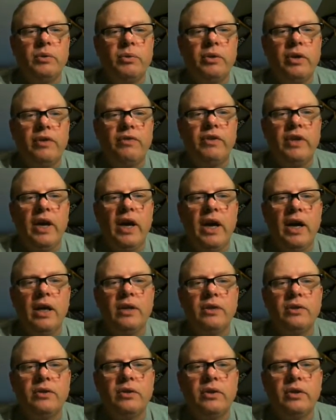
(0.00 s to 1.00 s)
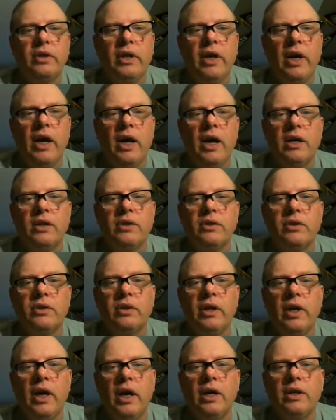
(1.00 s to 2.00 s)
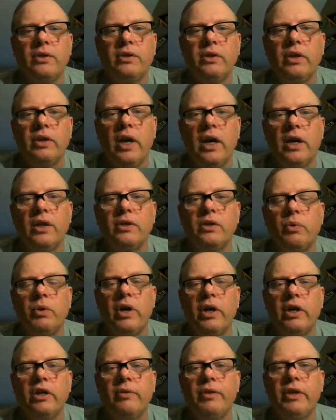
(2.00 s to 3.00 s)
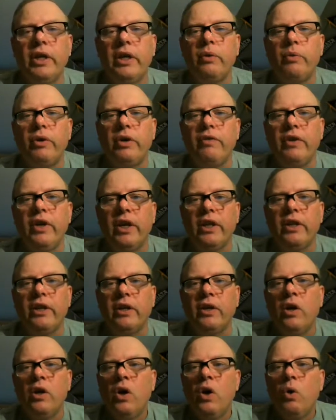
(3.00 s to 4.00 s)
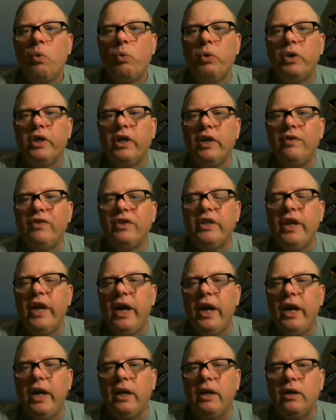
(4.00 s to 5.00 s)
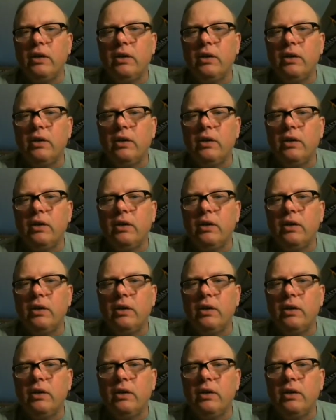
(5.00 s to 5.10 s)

We have gas, gas, gas, and gas. So we're not going to be getting rid of anything. We're given K.